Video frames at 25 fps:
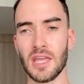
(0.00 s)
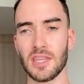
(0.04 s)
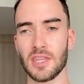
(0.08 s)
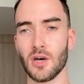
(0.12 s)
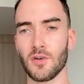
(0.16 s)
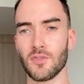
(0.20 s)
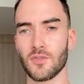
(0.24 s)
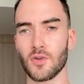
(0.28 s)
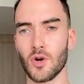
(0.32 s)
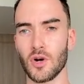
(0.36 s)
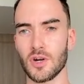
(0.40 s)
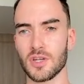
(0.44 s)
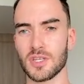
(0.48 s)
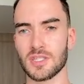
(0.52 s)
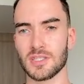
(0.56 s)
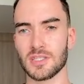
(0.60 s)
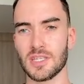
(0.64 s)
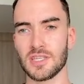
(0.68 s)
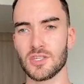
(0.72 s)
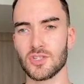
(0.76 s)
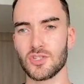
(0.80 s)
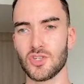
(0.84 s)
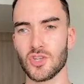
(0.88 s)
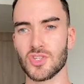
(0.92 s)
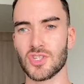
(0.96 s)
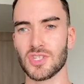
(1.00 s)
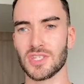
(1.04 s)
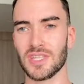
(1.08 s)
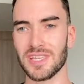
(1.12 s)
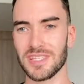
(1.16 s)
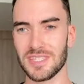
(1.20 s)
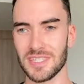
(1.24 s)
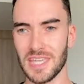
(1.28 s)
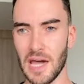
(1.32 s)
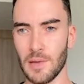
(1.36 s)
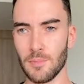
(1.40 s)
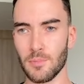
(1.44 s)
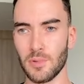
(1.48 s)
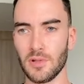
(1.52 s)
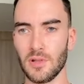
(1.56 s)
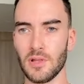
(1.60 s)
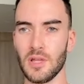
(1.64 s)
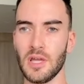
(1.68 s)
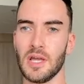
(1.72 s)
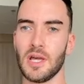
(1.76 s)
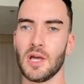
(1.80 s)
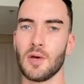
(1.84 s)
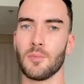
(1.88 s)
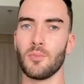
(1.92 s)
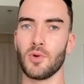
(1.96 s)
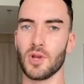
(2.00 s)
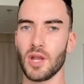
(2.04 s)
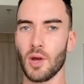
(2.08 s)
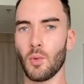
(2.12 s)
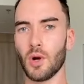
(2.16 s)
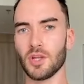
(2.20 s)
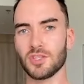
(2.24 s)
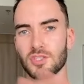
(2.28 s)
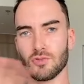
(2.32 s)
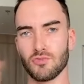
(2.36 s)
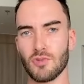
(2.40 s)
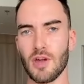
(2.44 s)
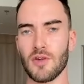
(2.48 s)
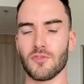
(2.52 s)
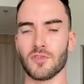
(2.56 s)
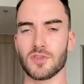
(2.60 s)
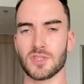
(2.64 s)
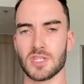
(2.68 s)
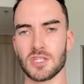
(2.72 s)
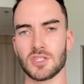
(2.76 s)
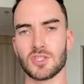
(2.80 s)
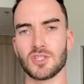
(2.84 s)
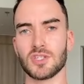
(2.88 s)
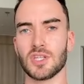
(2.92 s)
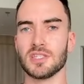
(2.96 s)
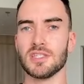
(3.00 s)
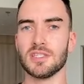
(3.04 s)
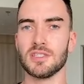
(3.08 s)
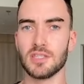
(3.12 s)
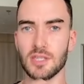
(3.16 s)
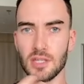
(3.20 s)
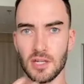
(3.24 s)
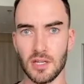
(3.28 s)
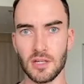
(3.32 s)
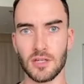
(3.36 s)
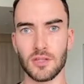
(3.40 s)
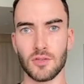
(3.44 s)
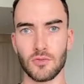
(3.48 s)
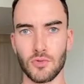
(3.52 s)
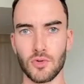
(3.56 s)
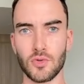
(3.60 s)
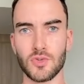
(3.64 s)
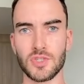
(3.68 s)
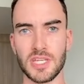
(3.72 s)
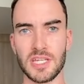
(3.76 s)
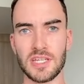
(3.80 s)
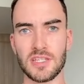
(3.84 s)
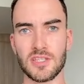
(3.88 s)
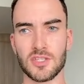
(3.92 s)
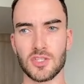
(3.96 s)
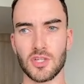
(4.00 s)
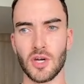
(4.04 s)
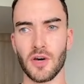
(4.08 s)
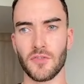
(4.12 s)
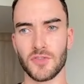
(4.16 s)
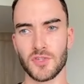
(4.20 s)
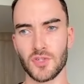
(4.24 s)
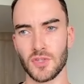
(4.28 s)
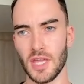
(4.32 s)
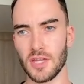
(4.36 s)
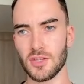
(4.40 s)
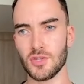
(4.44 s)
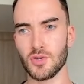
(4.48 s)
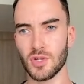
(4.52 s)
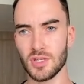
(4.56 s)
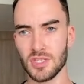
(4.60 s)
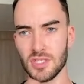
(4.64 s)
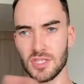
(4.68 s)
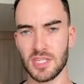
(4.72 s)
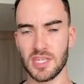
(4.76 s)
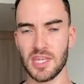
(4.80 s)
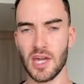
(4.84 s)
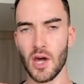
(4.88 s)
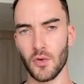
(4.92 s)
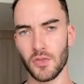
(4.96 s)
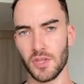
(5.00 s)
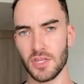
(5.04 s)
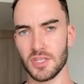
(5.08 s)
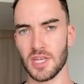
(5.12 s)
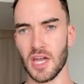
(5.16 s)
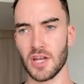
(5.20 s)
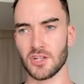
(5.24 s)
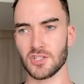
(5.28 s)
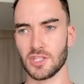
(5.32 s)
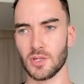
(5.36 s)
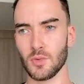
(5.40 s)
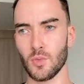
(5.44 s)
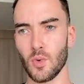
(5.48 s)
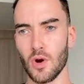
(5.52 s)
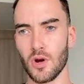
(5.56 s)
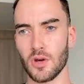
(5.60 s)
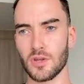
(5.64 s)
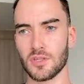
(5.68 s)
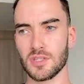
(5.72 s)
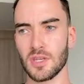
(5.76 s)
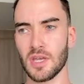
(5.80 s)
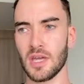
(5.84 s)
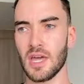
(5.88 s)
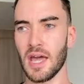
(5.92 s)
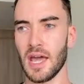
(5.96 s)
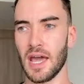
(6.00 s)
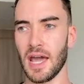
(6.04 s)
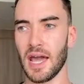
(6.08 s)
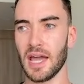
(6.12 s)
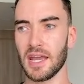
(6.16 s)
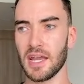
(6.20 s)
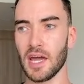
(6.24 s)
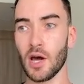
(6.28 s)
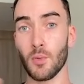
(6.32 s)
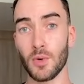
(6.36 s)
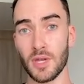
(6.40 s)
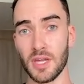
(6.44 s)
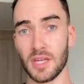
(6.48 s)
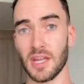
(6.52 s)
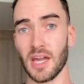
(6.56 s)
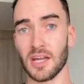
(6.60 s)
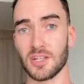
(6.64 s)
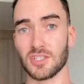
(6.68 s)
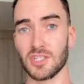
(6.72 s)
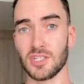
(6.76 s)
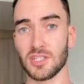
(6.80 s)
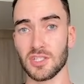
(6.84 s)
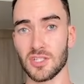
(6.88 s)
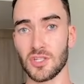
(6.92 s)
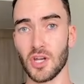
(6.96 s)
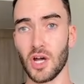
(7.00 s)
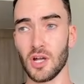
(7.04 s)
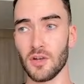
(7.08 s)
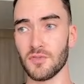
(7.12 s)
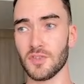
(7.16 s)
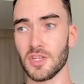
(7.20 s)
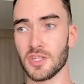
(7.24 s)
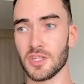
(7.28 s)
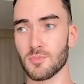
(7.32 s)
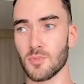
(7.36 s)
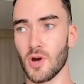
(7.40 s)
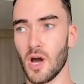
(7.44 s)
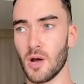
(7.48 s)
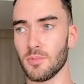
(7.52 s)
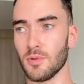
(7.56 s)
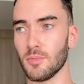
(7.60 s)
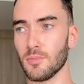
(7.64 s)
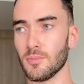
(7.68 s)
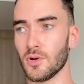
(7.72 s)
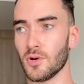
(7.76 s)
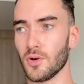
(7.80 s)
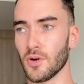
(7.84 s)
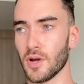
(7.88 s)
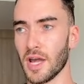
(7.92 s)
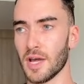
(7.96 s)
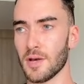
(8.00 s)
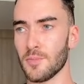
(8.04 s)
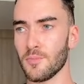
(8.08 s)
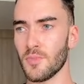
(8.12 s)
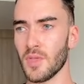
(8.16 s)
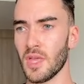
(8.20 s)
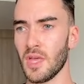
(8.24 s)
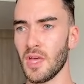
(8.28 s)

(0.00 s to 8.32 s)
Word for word: Now, of course, this is just an example, but I want to reference it to the, the, the routine stuff so that you can see how this actually works and how we can actually solve this problem. Okay.